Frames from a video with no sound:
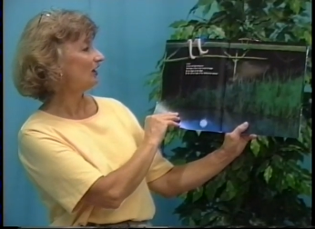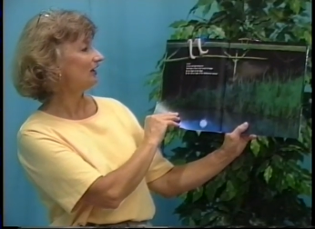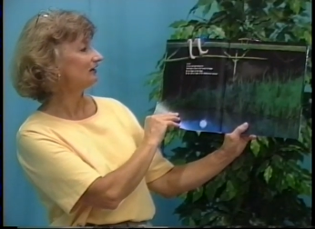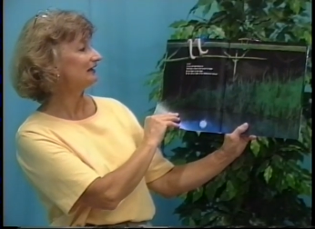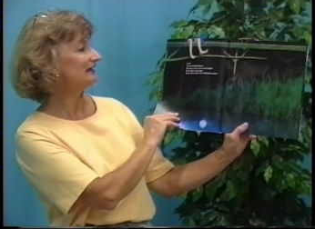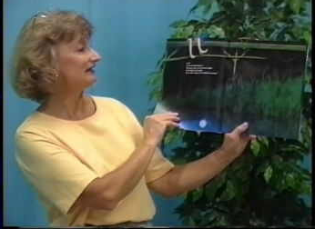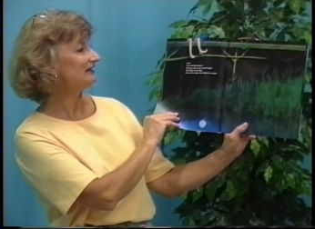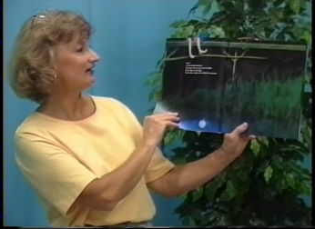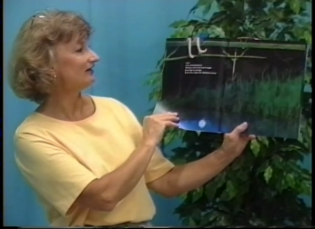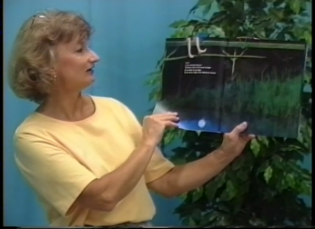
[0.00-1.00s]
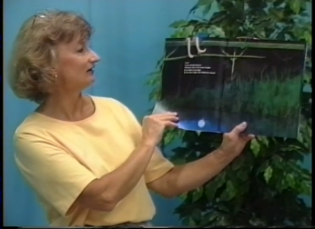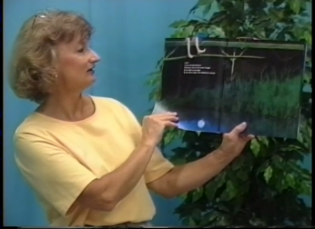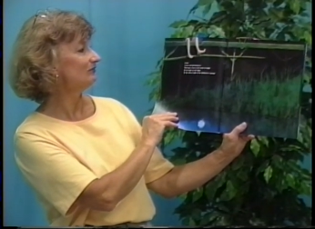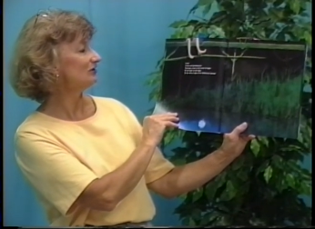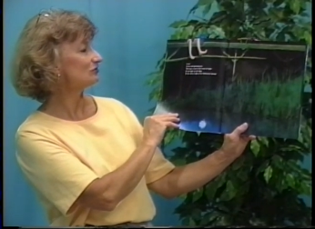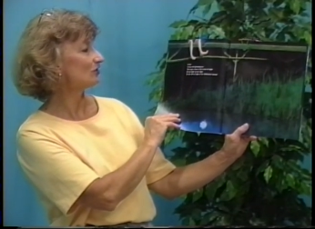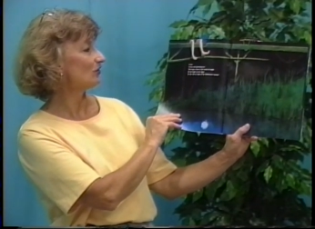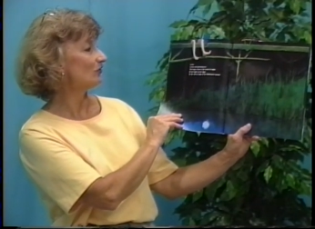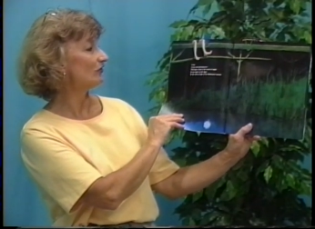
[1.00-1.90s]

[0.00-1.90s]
a lean and gleaming toe